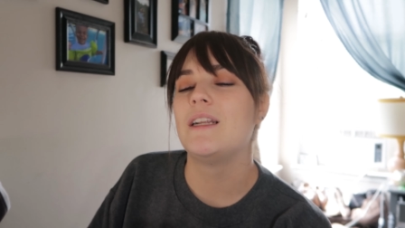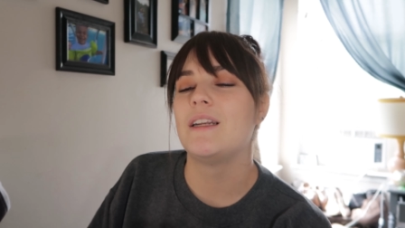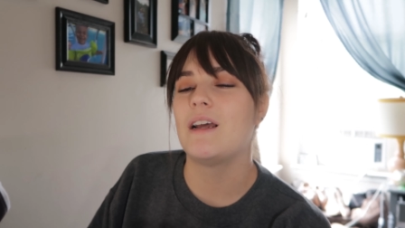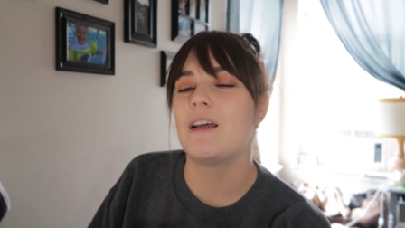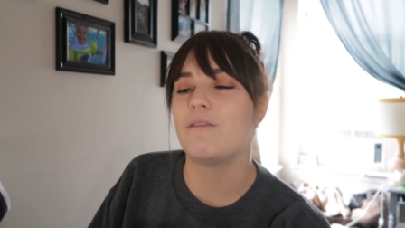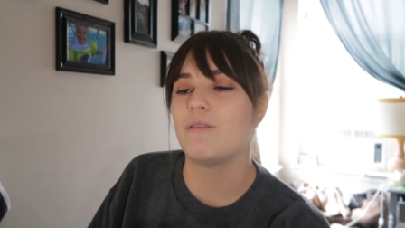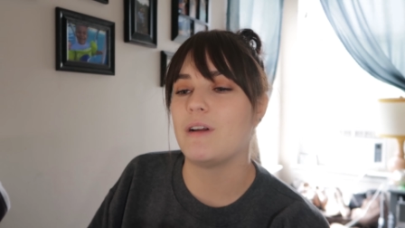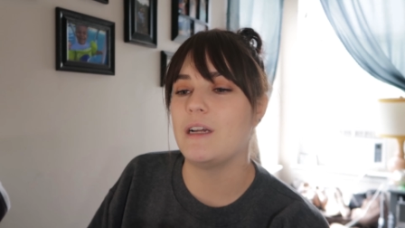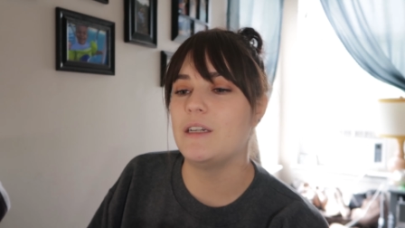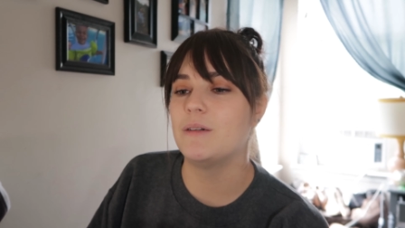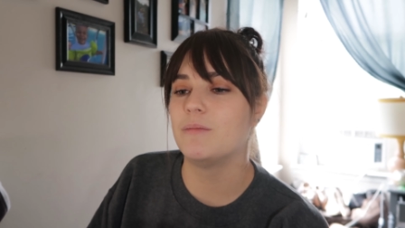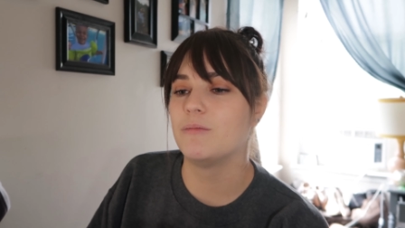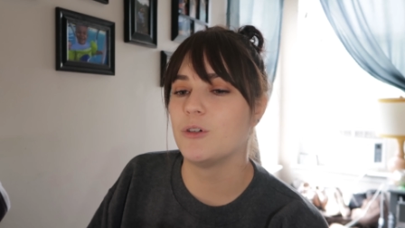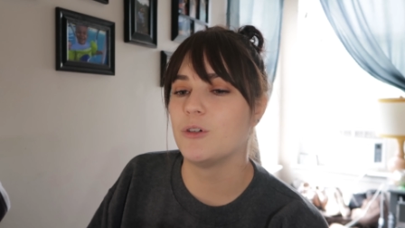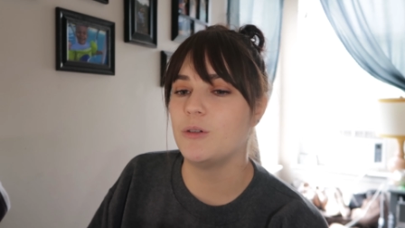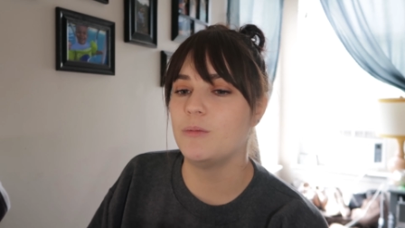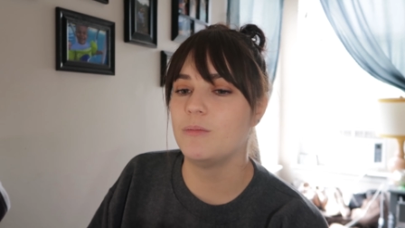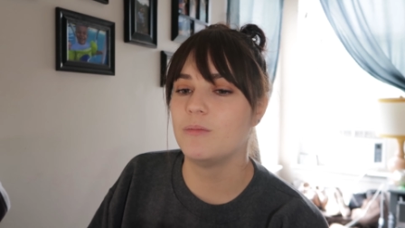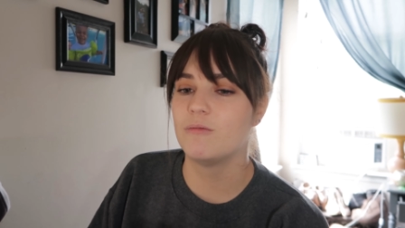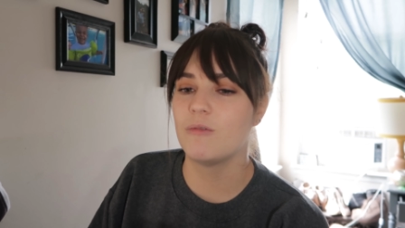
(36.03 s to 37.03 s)
not random
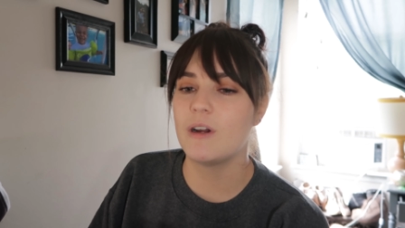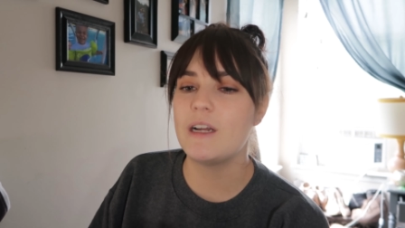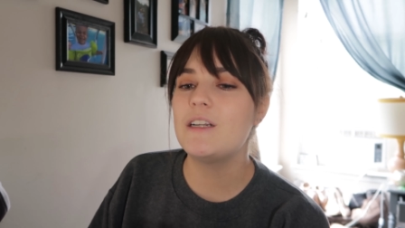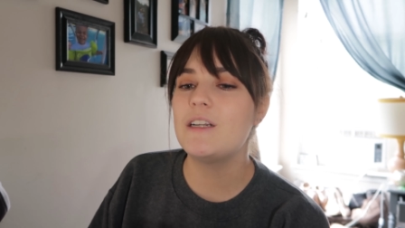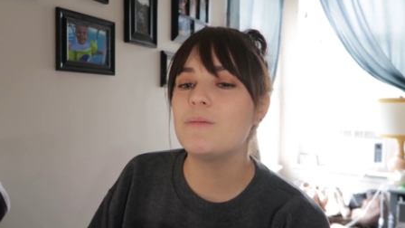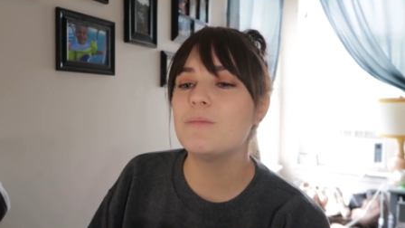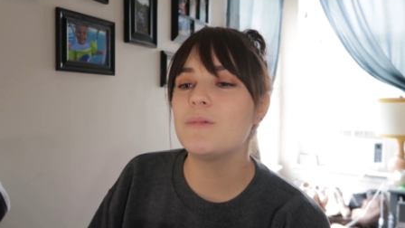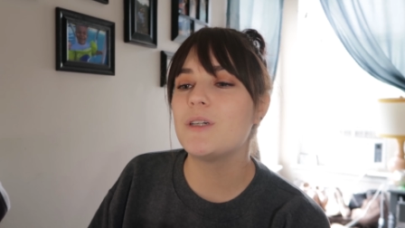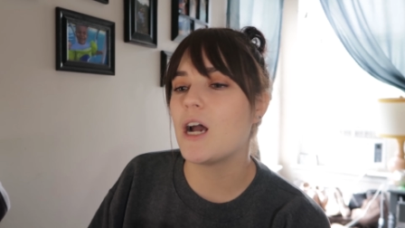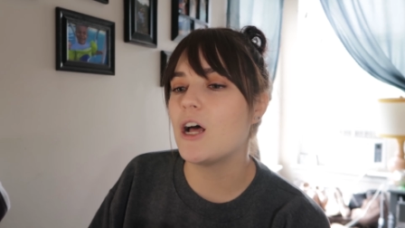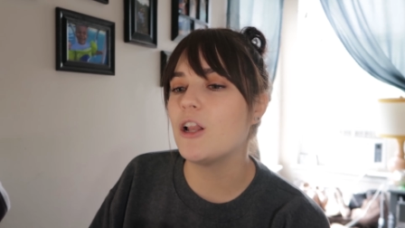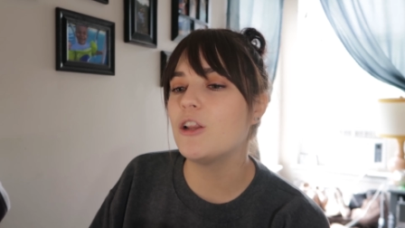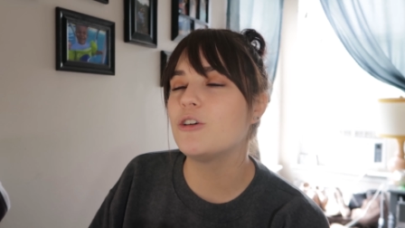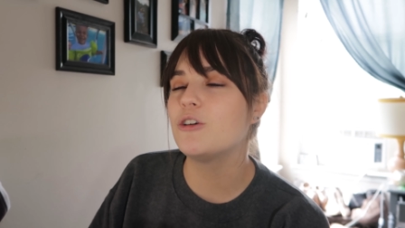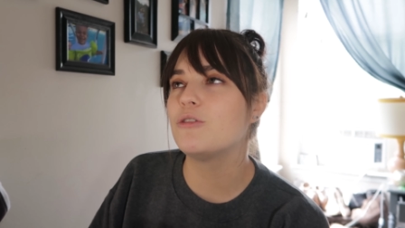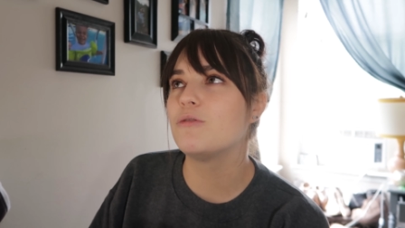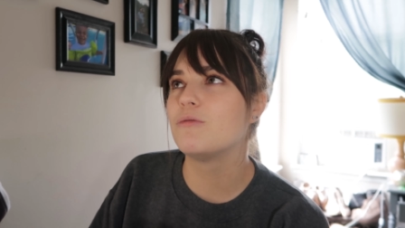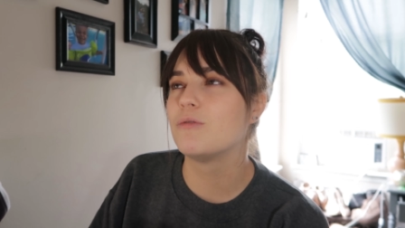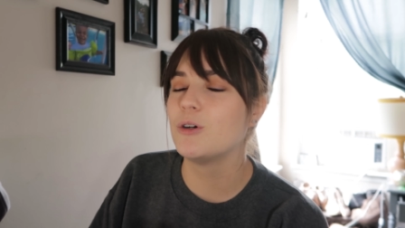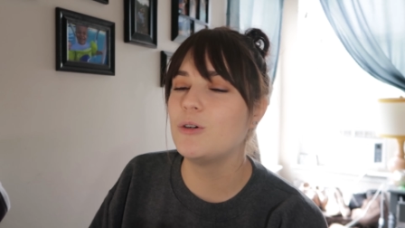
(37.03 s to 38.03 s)
room, random
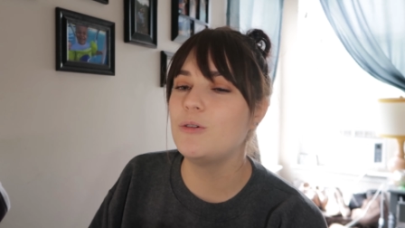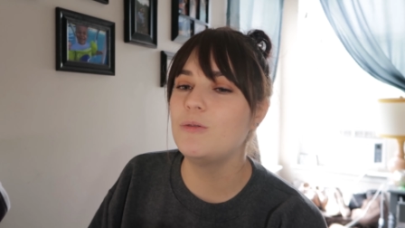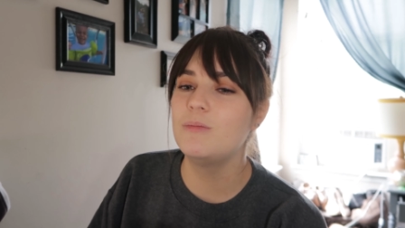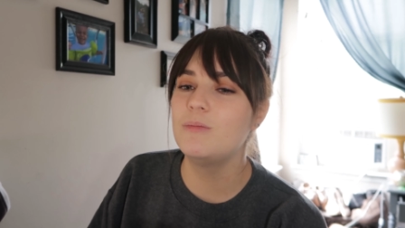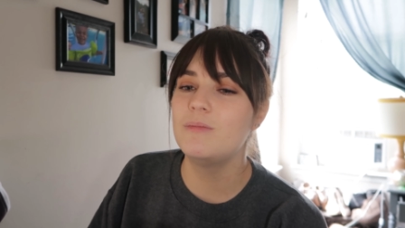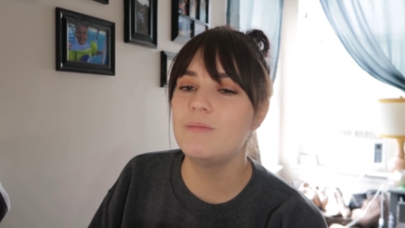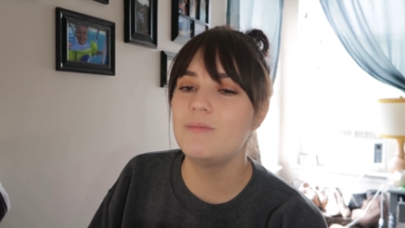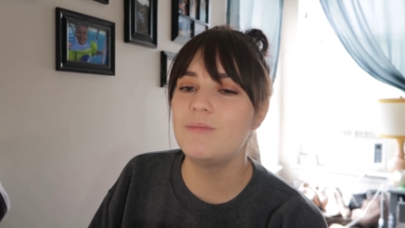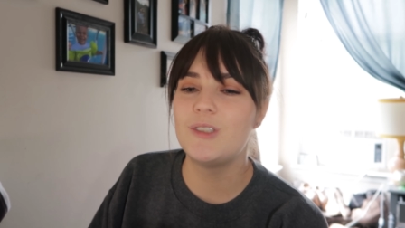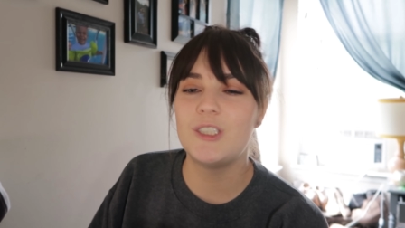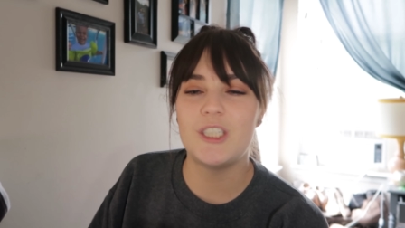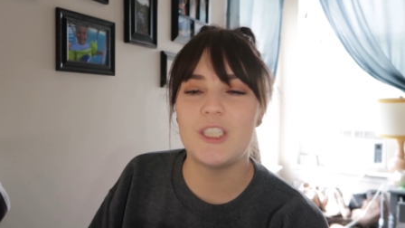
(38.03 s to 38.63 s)
color room